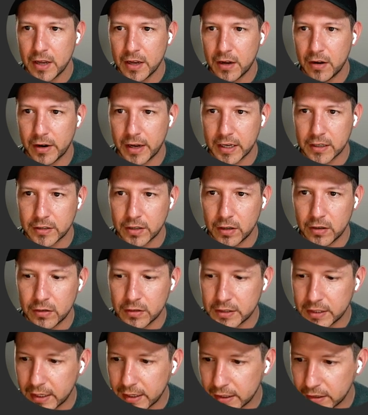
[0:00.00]
Okay, so it
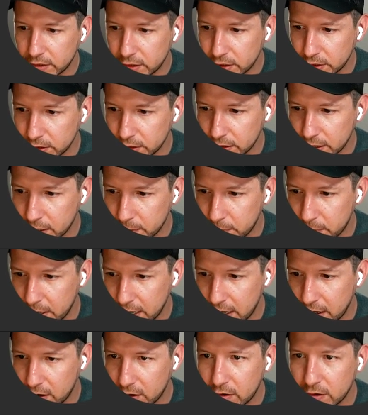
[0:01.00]
looks like it took
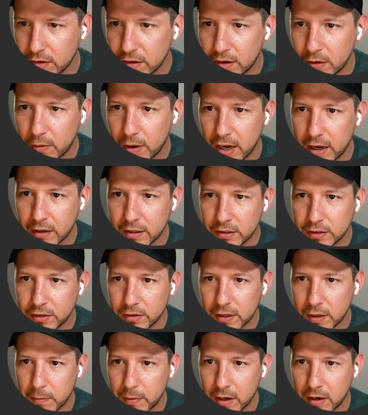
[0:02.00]
about, it
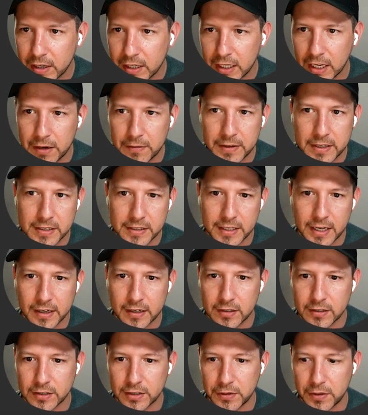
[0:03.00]
took about 11
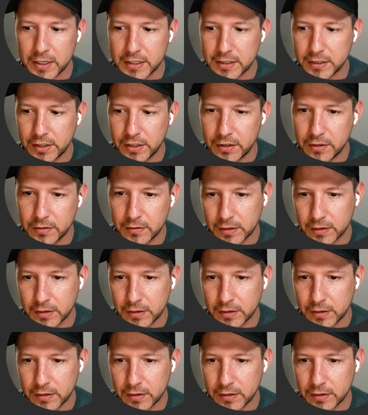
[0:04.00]
seconds to execute.